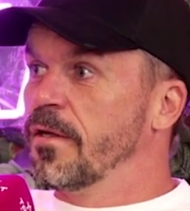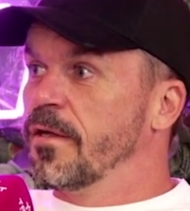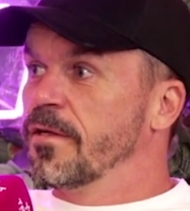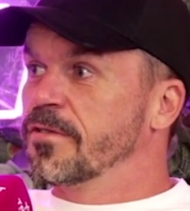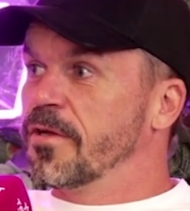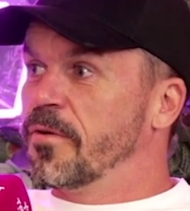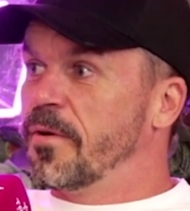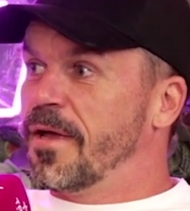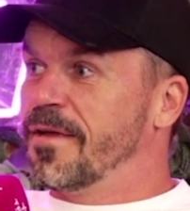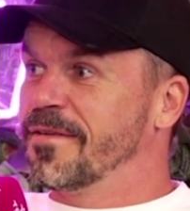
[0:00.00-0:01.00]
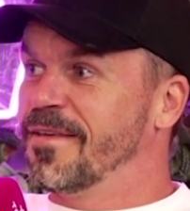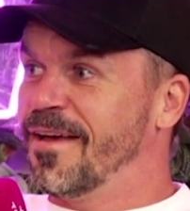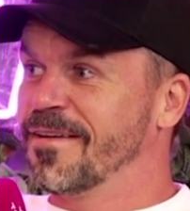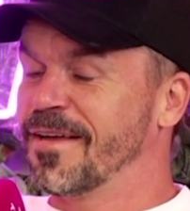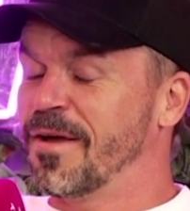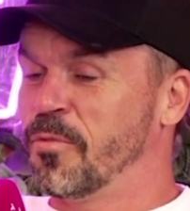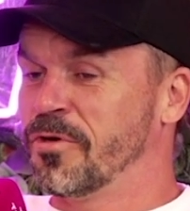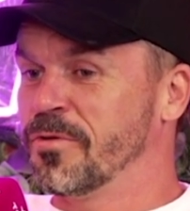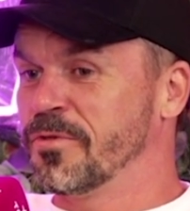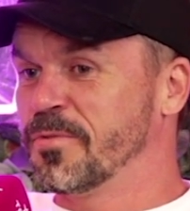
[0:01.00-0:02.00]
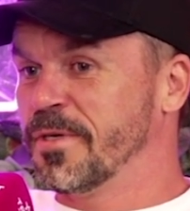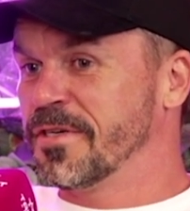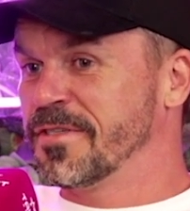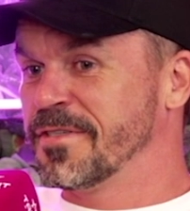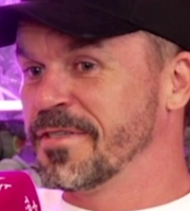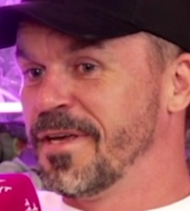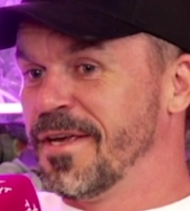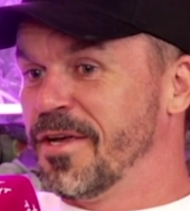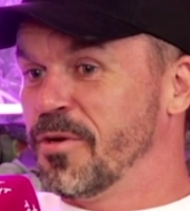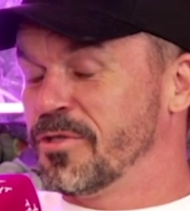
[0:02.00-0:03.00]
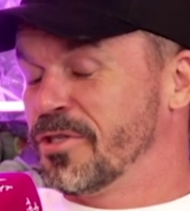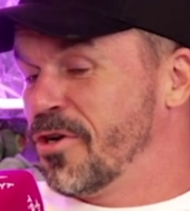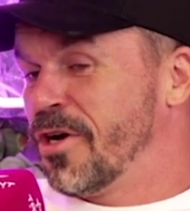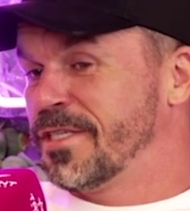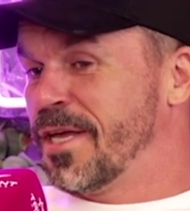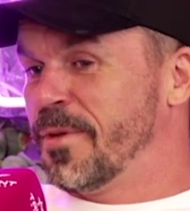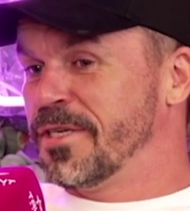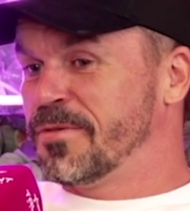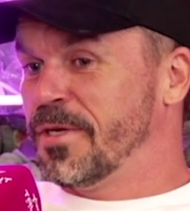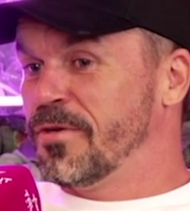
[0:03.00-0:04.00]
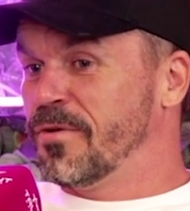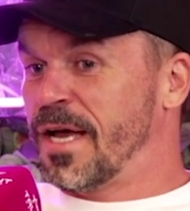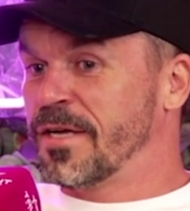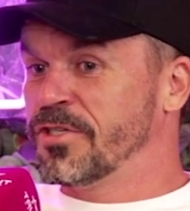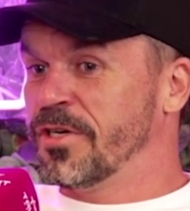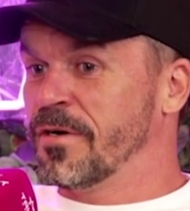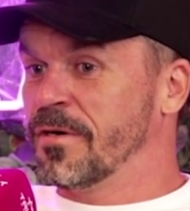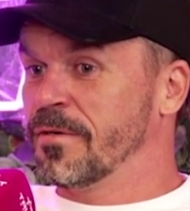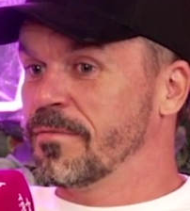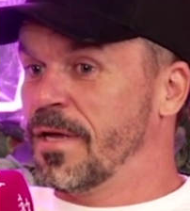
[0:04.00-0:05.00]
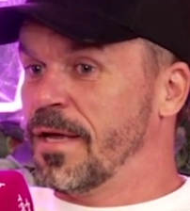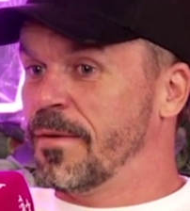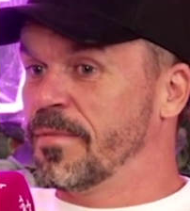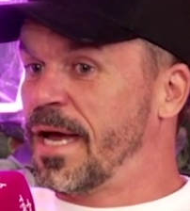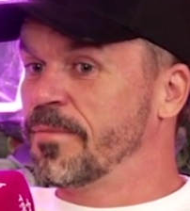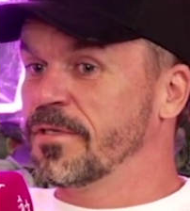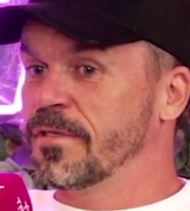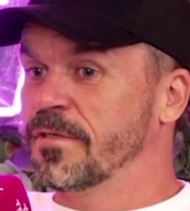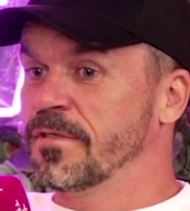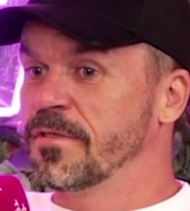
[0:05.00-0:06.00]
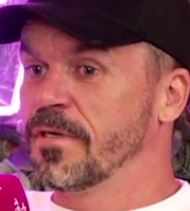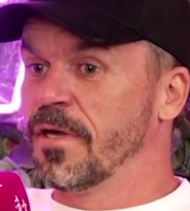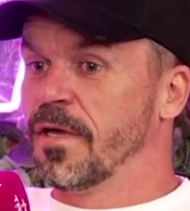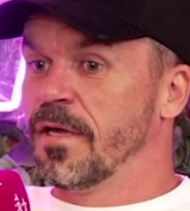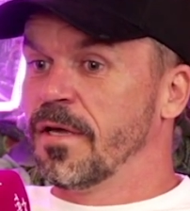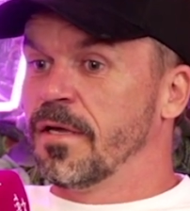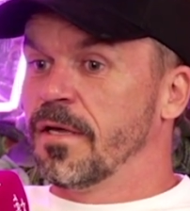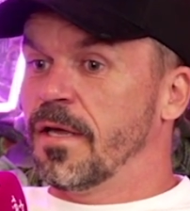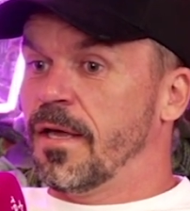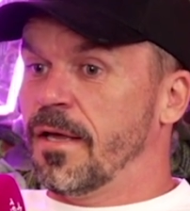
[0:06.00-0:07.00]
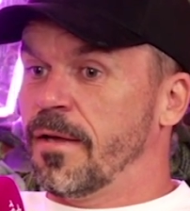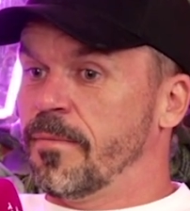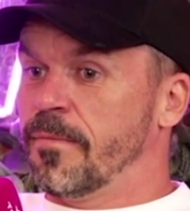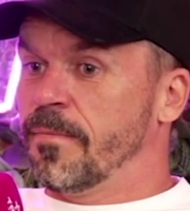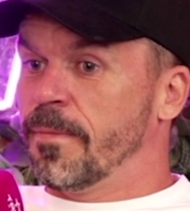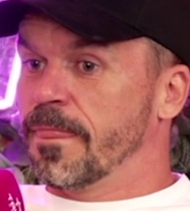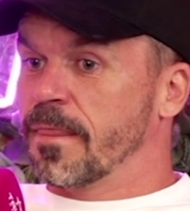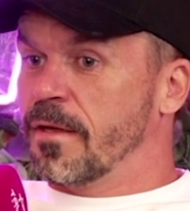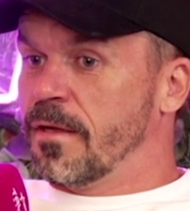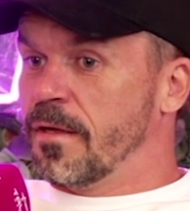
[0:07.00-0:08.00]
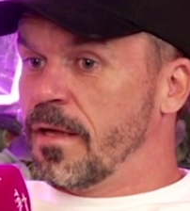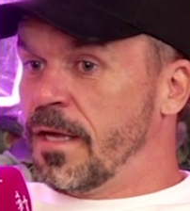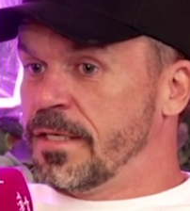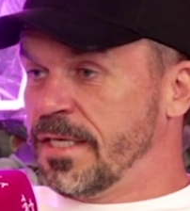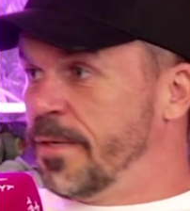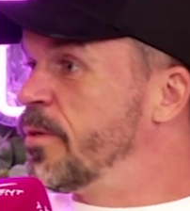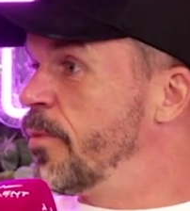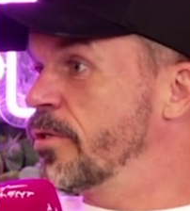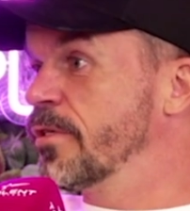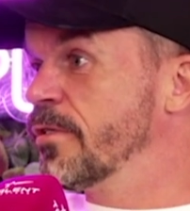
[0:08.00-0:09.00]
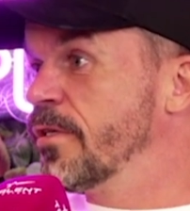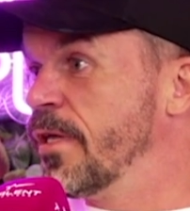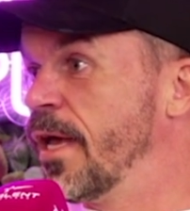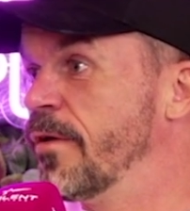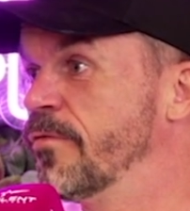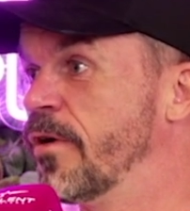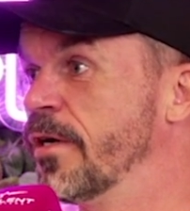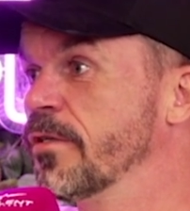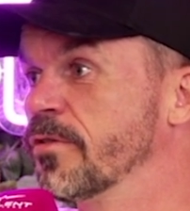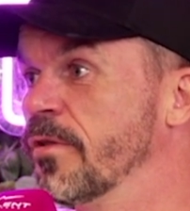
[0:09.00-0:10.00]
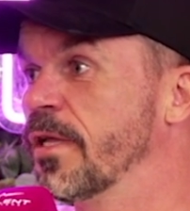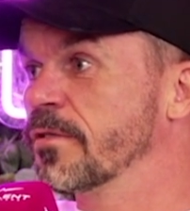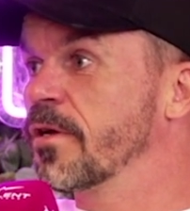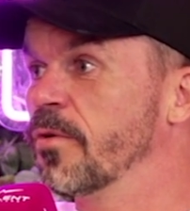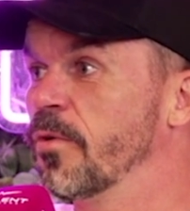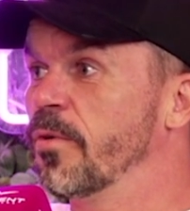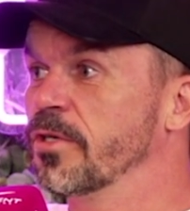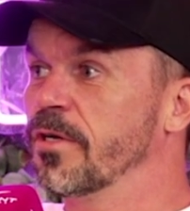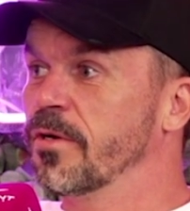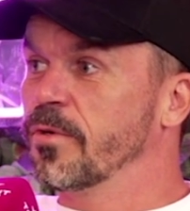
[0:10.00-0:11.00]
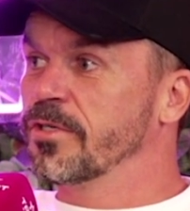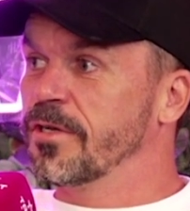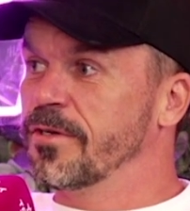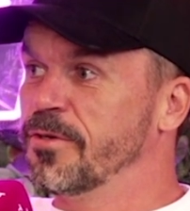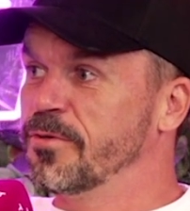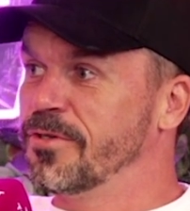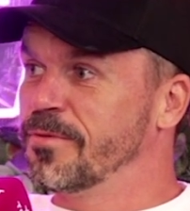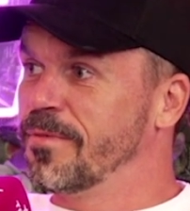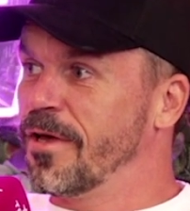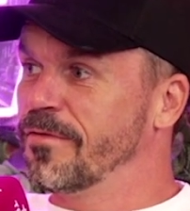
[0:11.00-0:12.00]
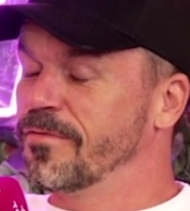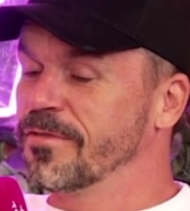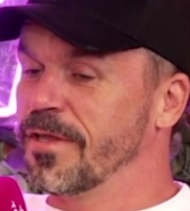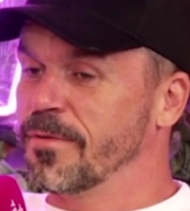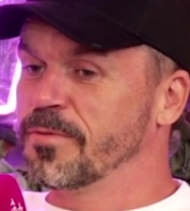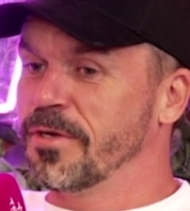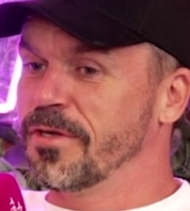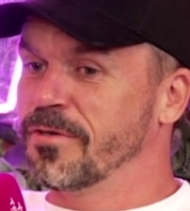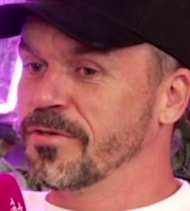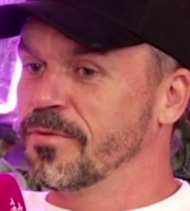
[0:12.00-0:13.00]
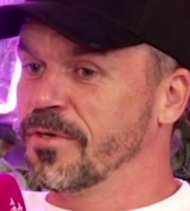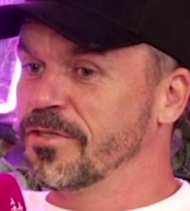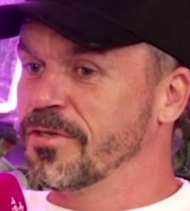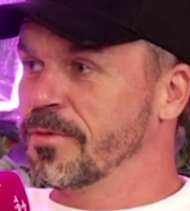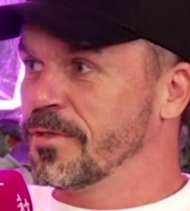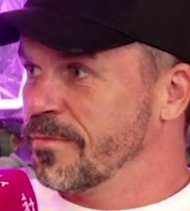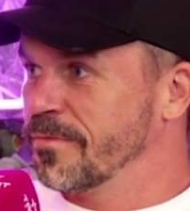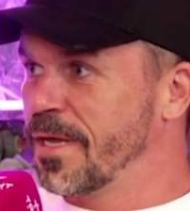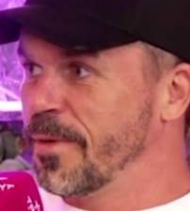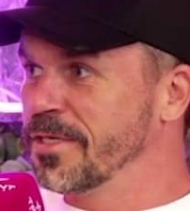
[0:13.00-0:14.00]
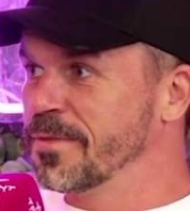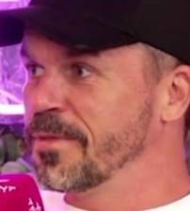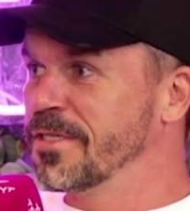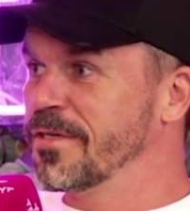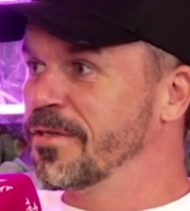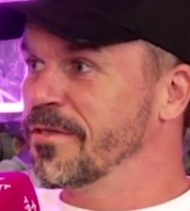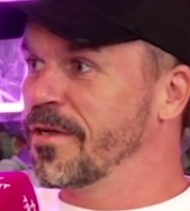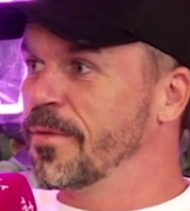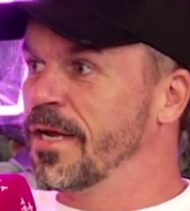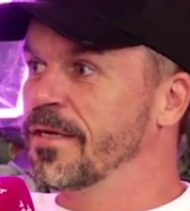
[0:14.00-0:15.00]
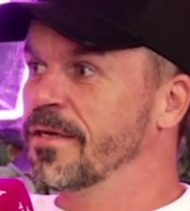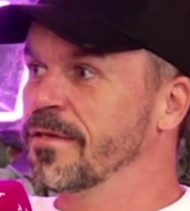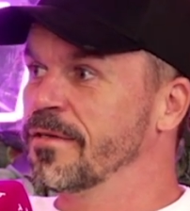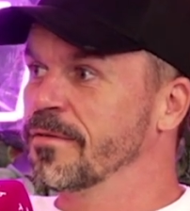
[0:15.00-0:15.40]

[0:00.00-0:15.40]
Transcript: So and one of them was because it was a guy same age as me who last year captained a team in Boston to the A final. So that's kind of why I watched it. I watched that on YouTube live. So that was pretty cool to watch someone same age as me still dominating it in the